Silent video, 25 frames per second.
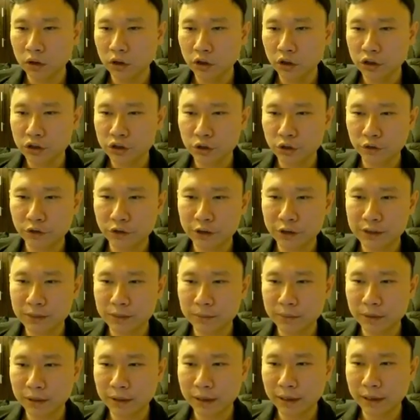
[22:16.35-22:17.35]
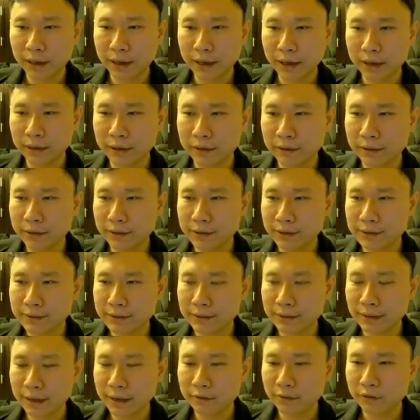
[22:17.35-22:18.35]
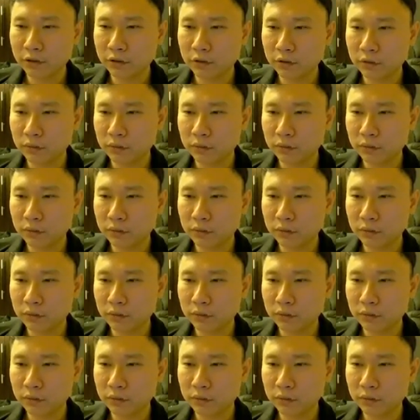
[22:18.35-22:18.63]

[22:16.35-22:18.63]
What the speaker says: So for example, like at this level,